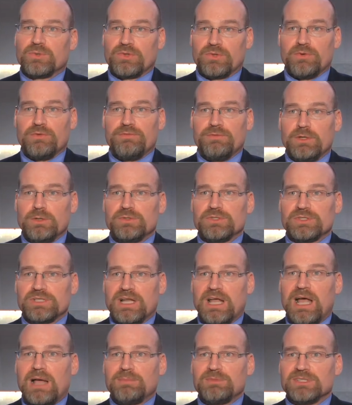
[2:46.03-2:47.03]
or through futures
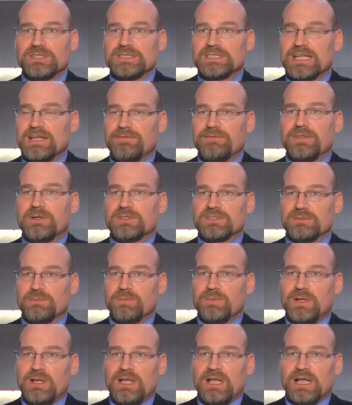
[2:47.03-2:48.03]
and options. And if there's
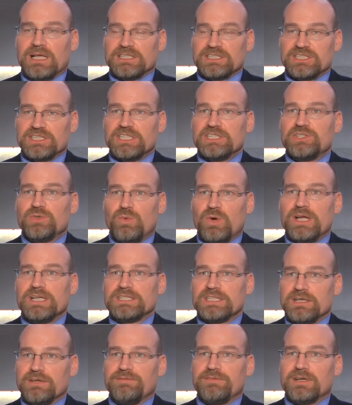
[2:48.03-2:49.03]
a
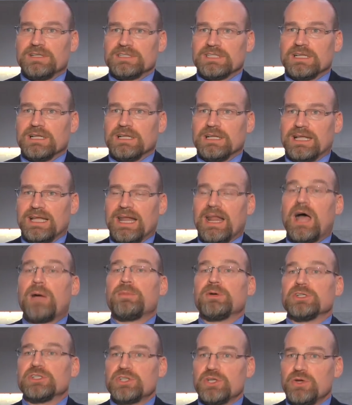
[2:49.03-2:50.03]
situation, if there's an
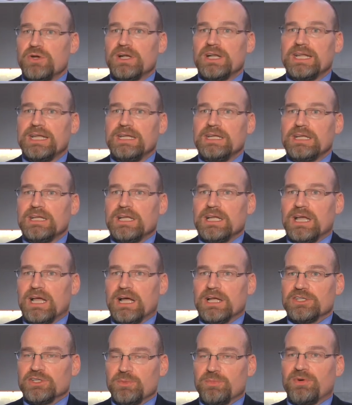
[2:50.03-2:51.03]
opportunity
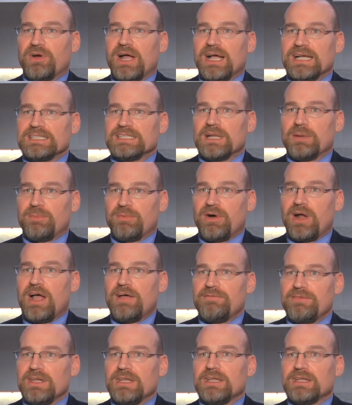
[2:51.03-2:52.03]
to price at a
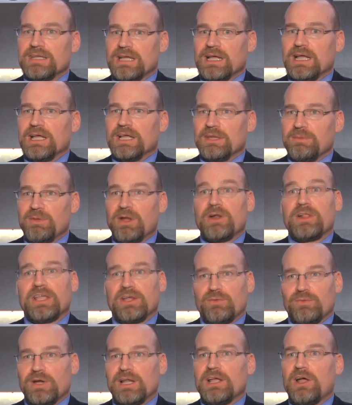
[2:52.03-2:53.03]
profit, you better
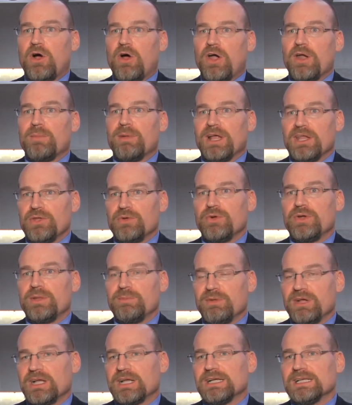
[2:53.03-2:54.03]
think really hard about doing it,
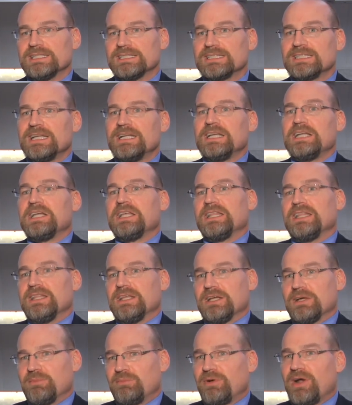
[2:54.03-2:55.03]
because
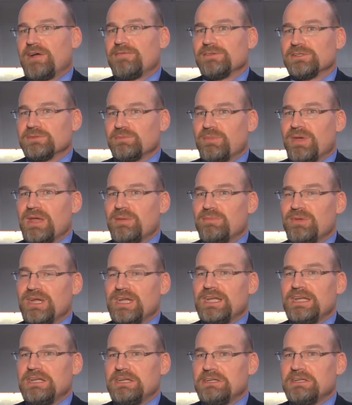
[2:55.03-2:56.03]
the profits may
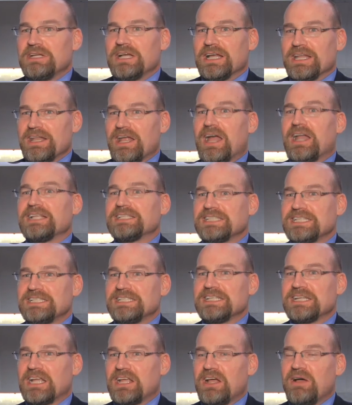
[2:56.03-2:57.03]
be not as
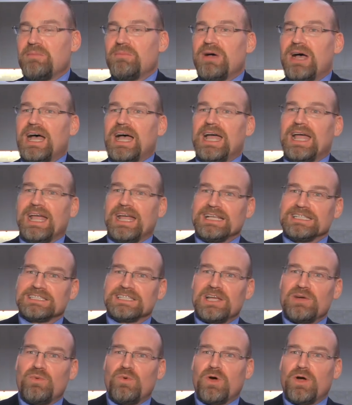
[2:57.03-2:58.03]
easy to come by as
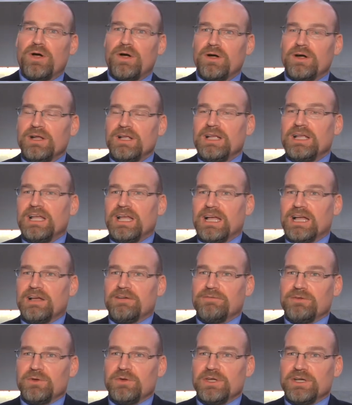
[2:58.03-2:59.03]
they were a
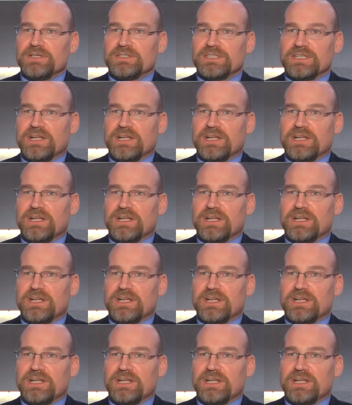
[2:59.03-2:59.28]
few years